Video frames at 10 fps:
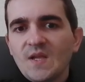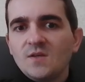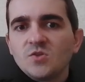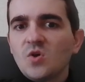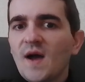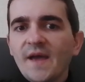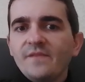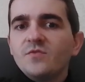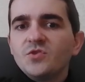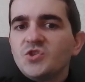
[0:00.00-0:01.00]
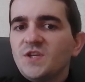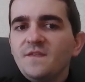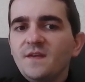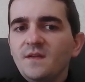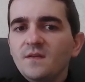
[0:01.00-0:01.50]
So either
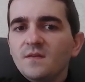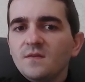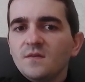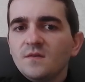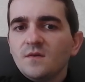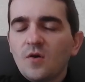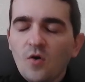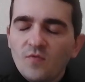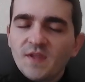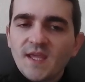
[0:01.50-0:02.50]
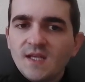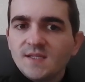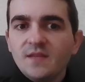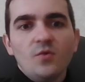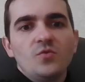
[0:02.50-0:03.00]
g3 on the king
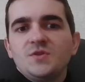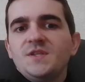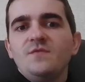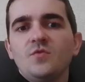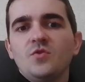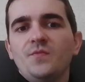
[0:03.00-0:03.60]
side or c4.